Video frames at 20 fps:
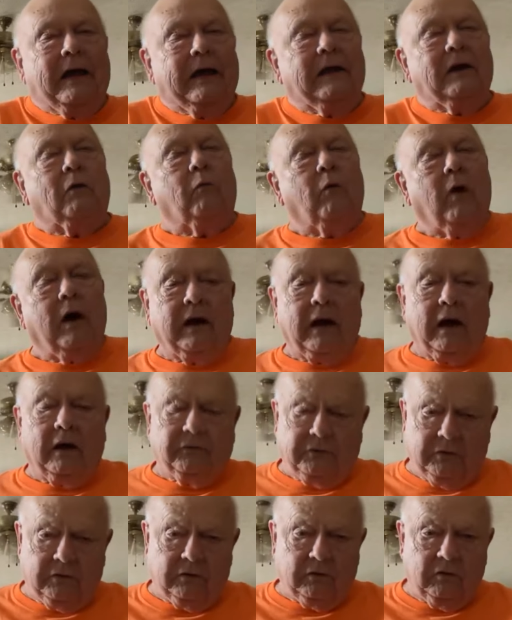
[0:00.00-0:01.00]
In a way, I
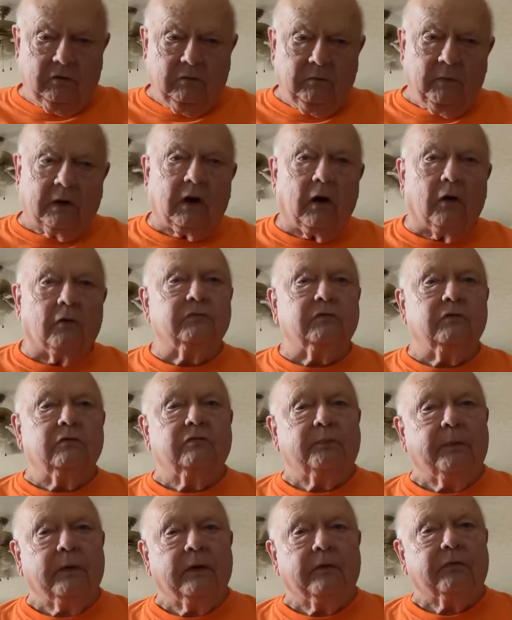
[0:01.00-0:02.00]
do because you
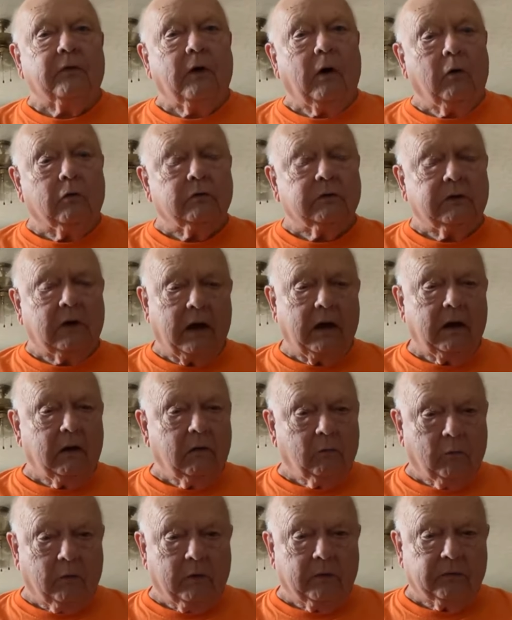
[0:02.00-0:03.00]
spent the whole day
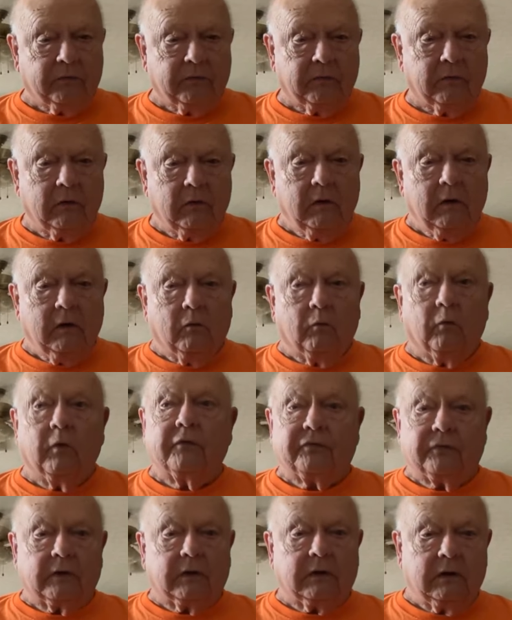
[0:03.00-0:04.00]
with
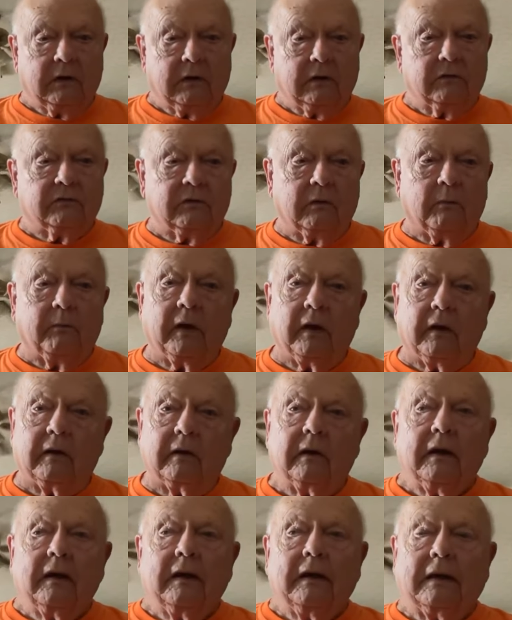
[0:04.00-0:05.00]
the kids. Yeah, but
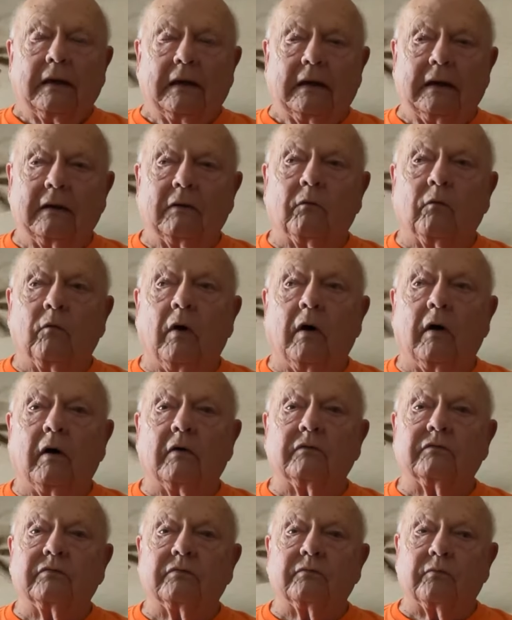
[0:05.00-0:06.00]
it
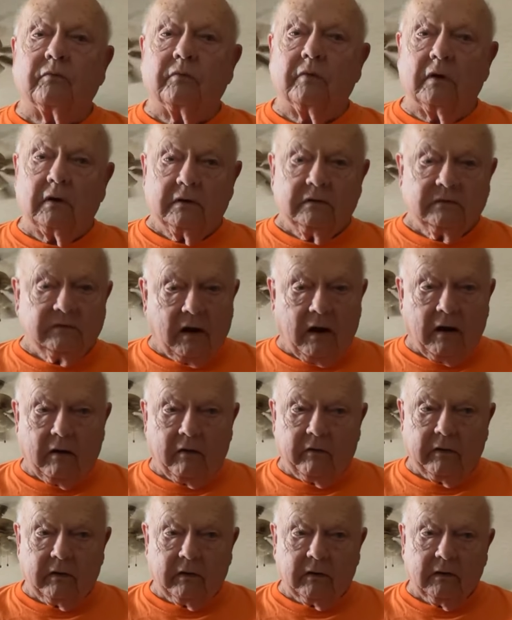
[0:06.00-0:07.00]
was really
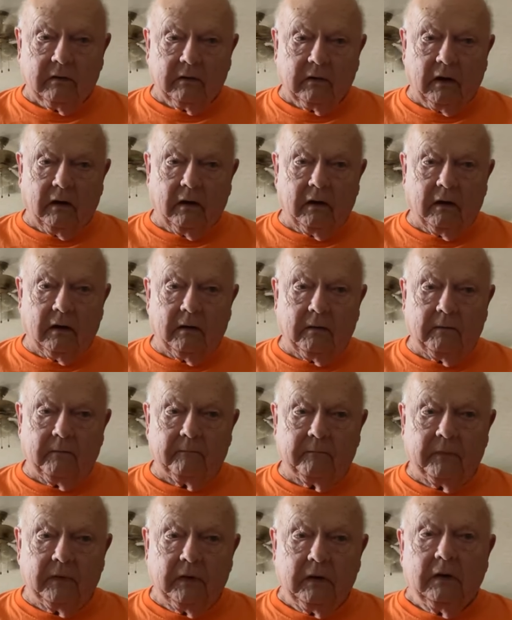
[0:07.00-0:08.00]
tiring
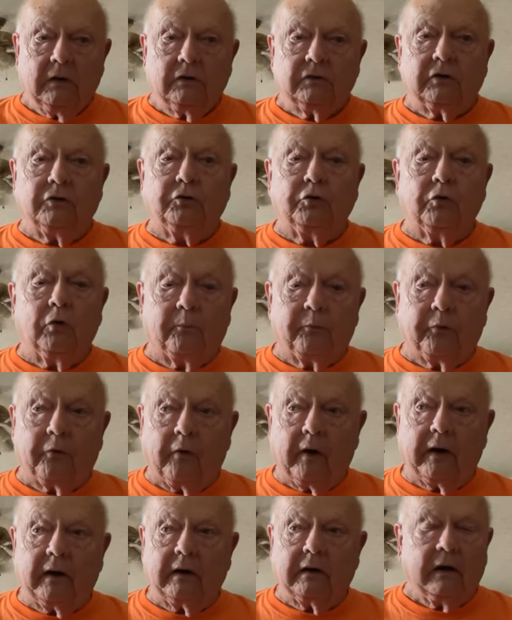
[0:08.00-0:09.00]
to do a
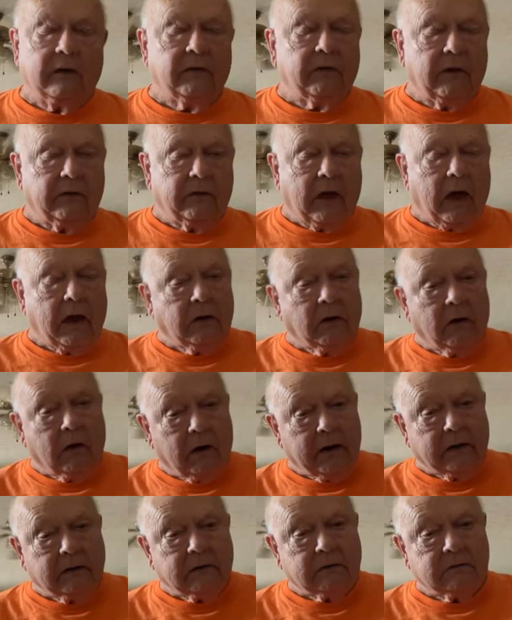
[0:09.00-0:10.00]
parade and then that
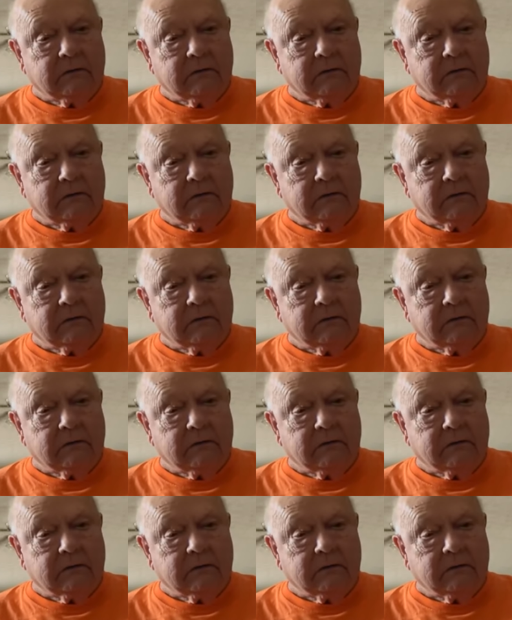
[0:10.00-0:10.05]
night